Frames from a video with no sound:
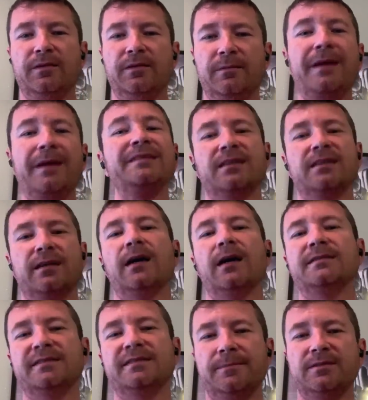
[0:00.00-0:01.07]
the basic
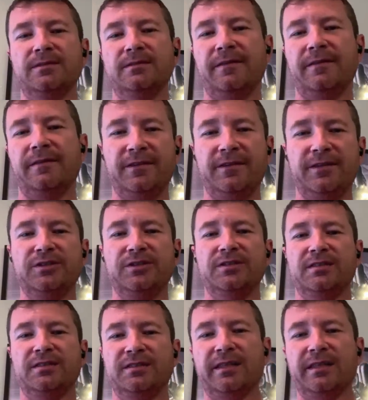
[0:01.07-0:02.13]
concepts and
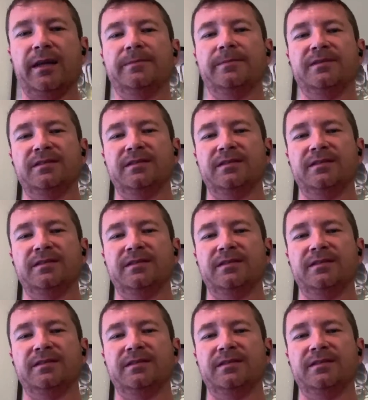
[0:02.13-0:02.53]
definitions and setups